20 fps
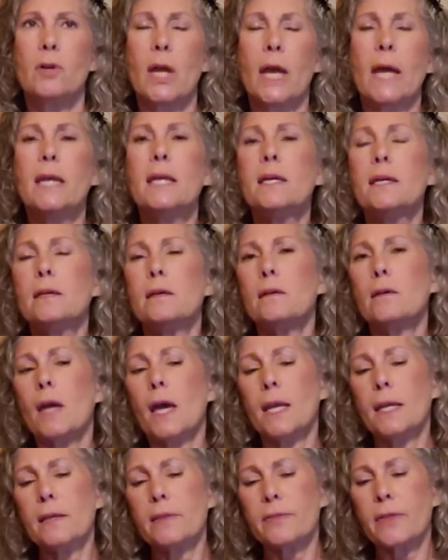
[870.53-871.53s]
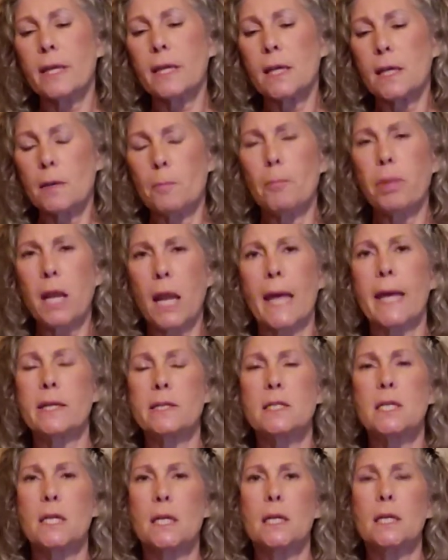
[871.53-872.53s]
anything
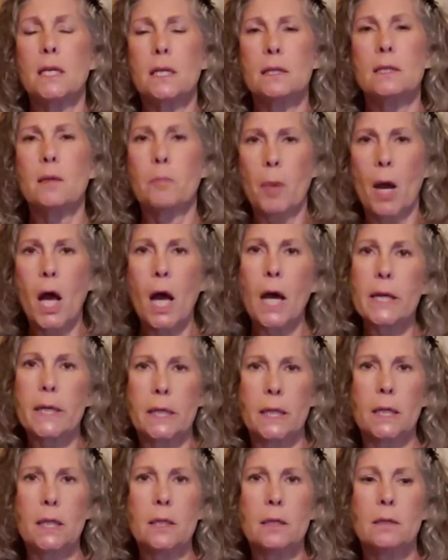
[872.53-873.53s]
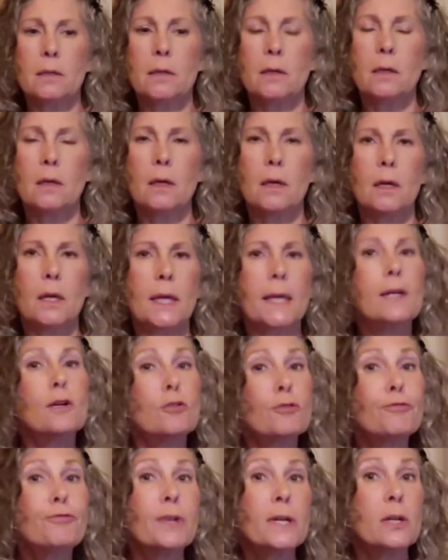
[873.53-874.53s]
implanted in the body
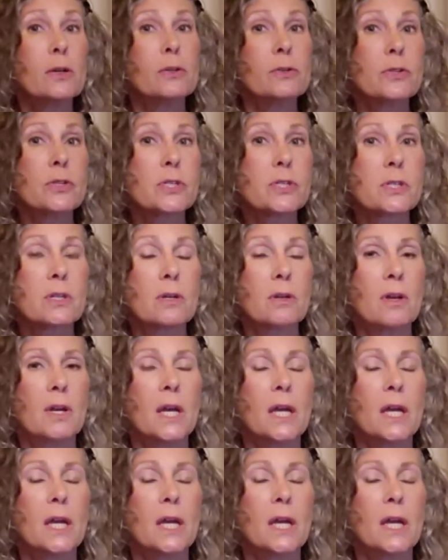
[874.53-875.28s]
interferes.